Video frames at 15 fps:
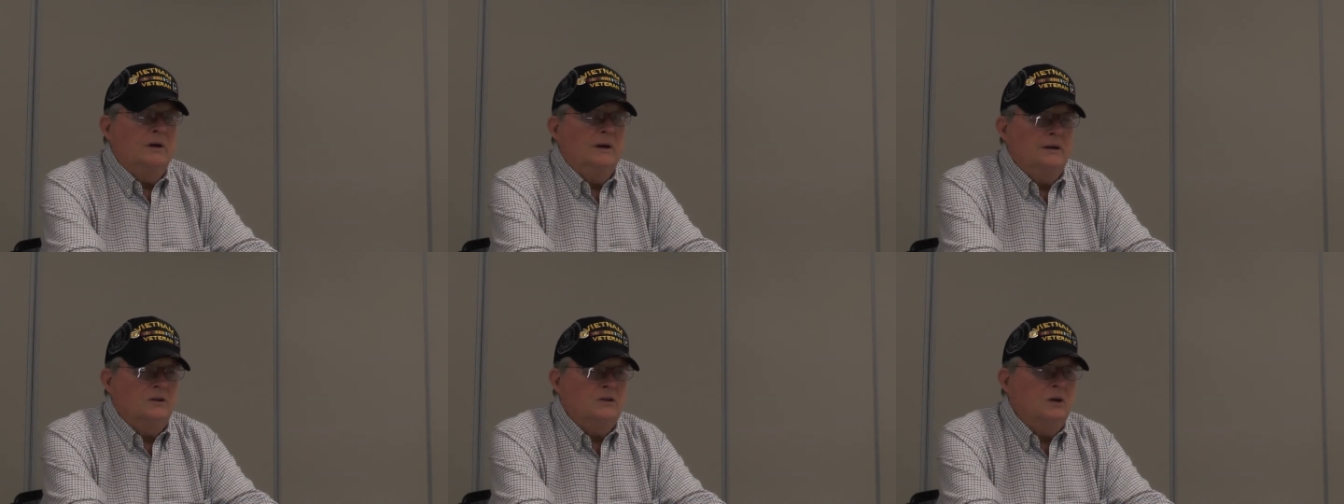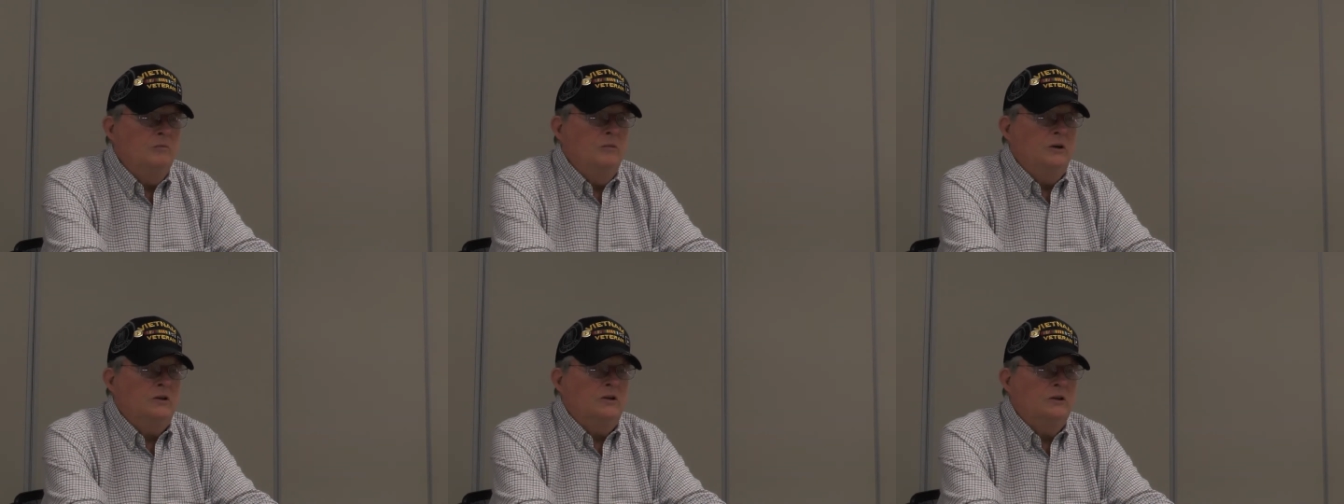on
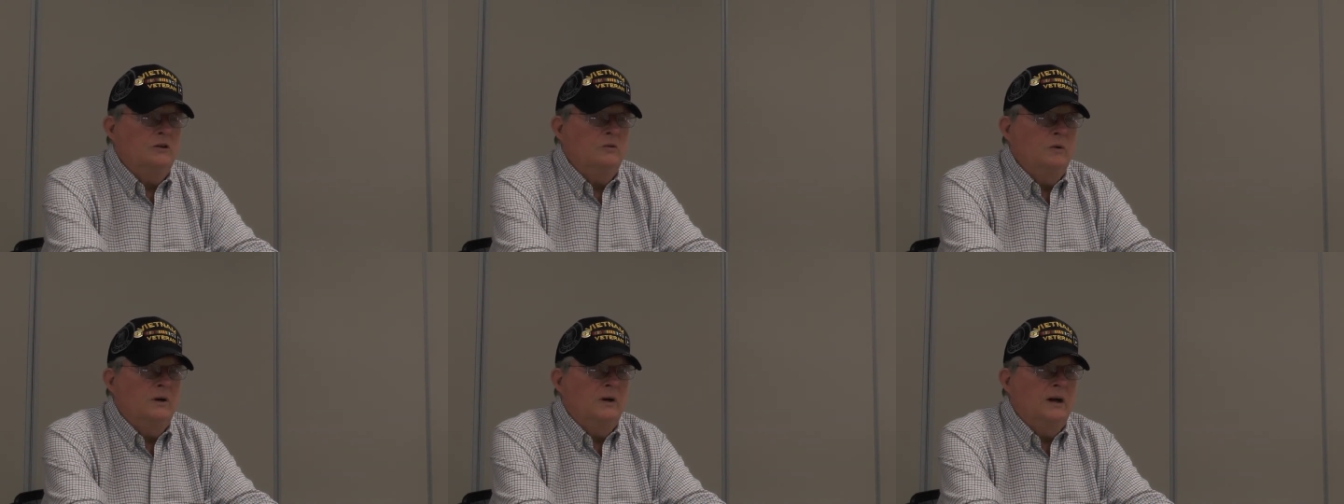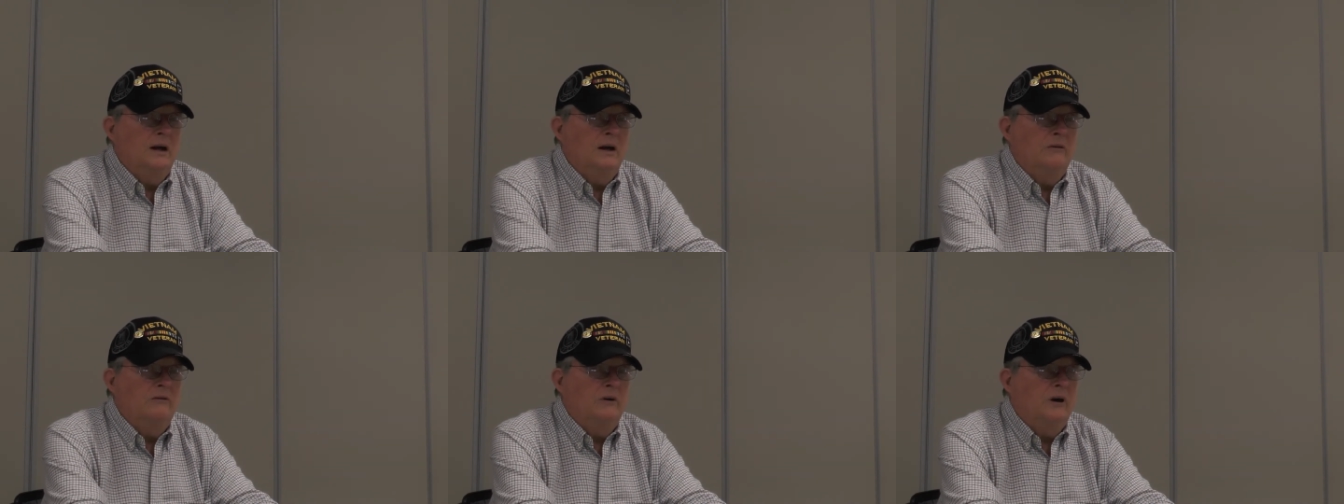some missions we'd
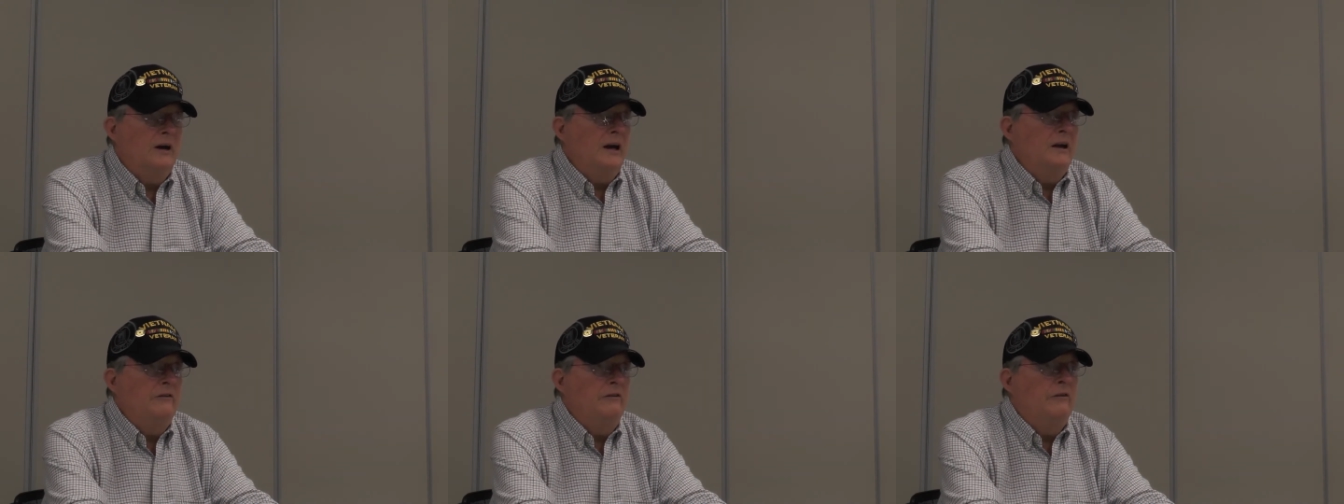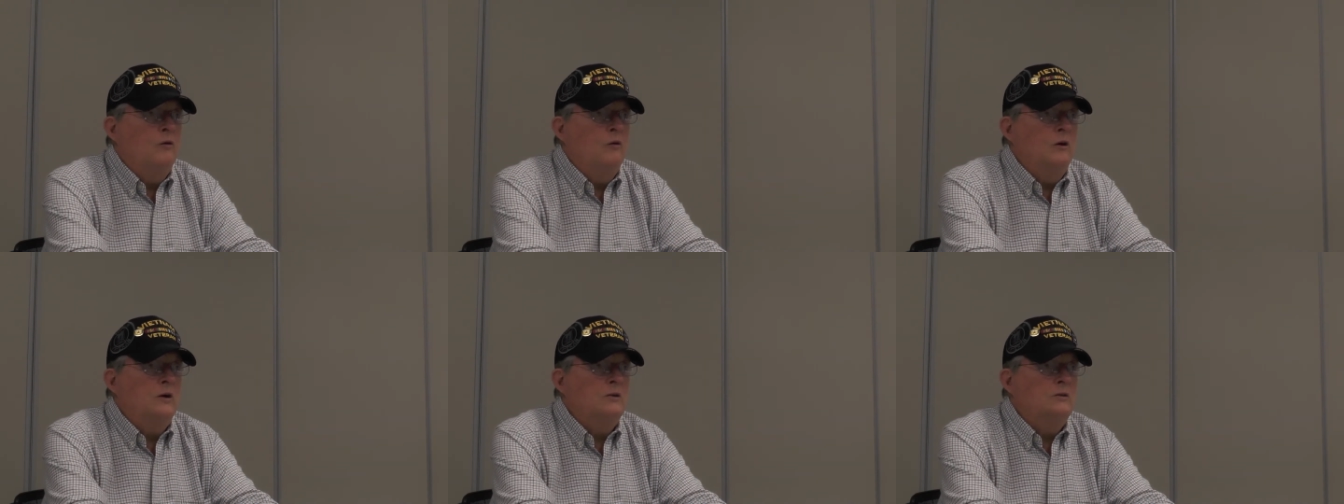have
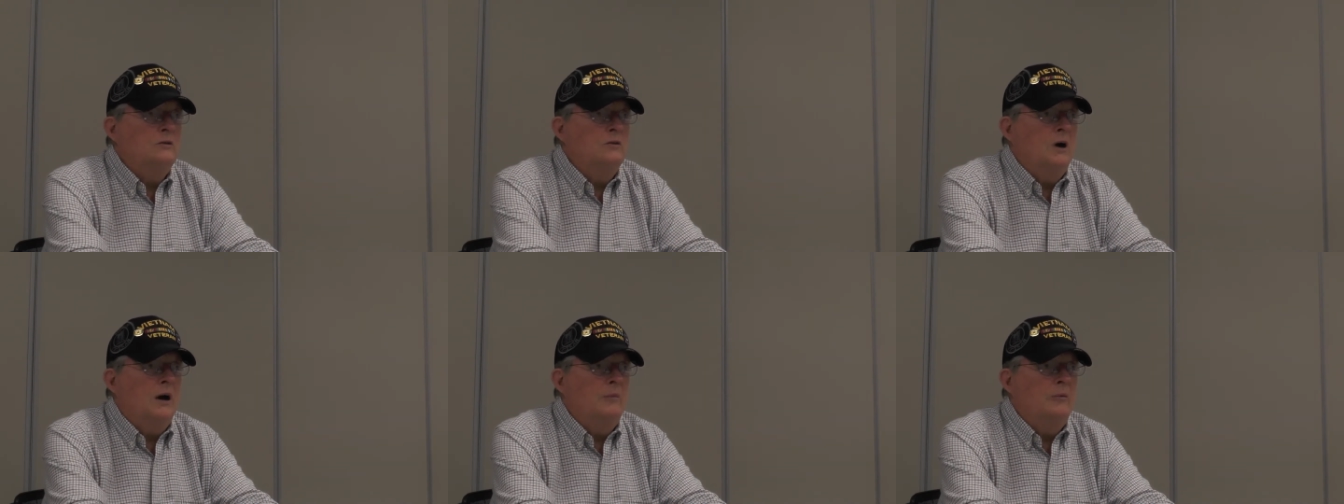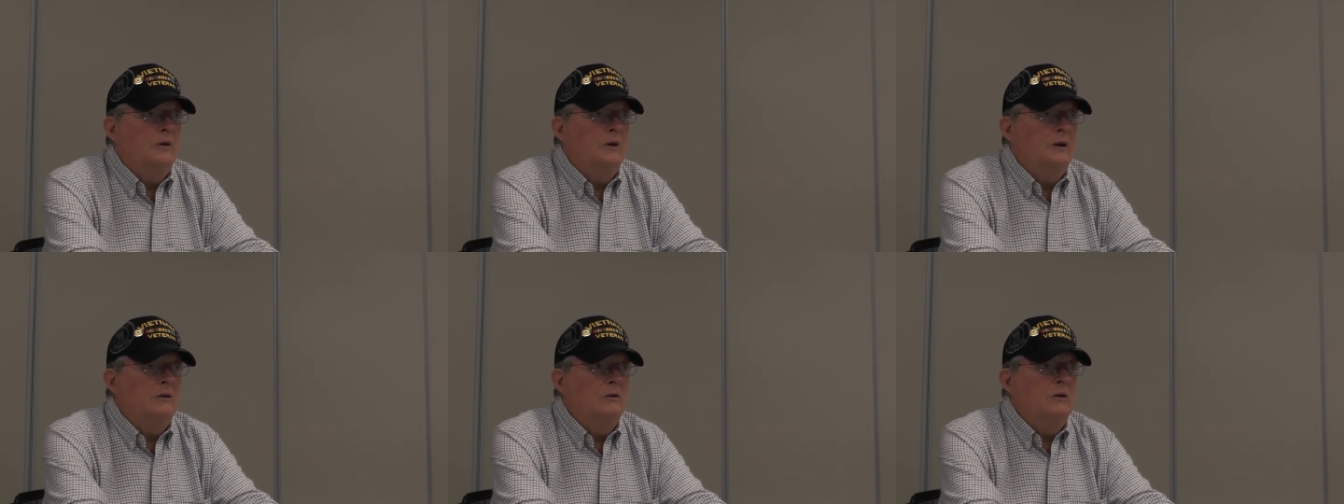A4s
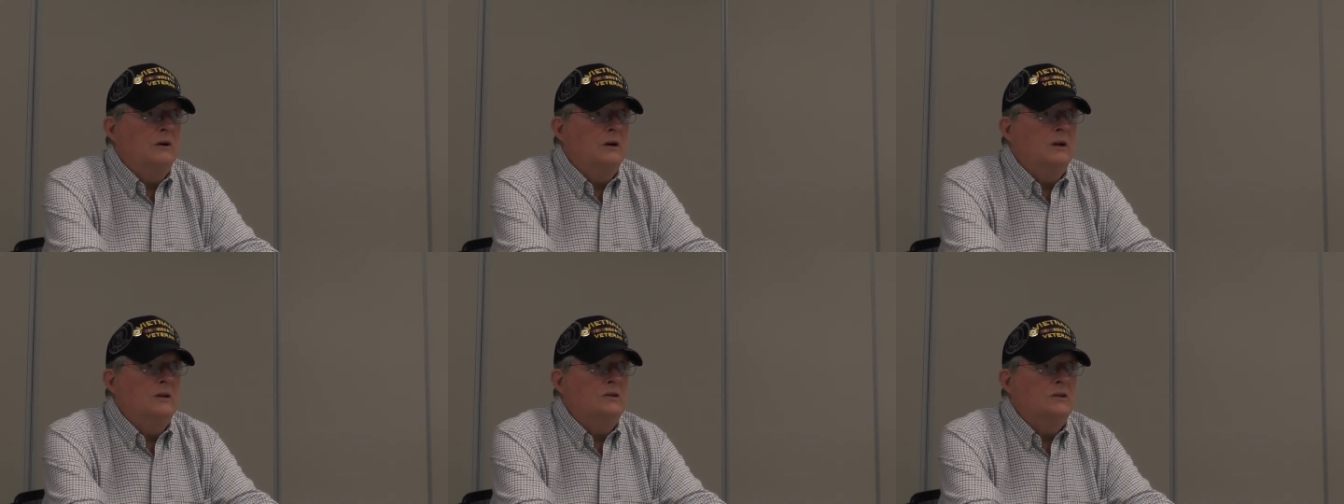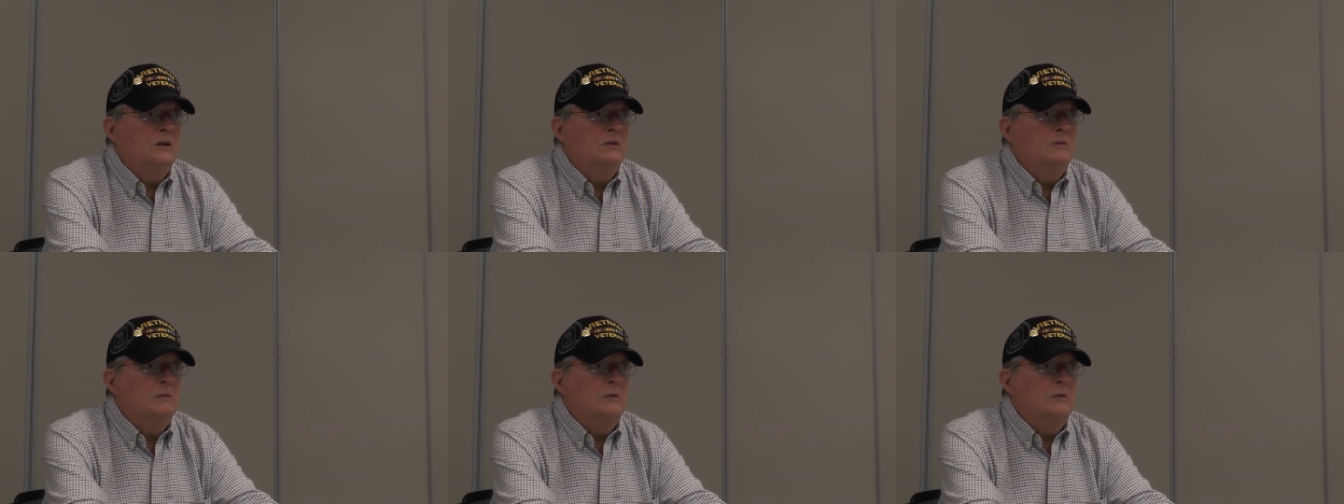dropping the ordnance in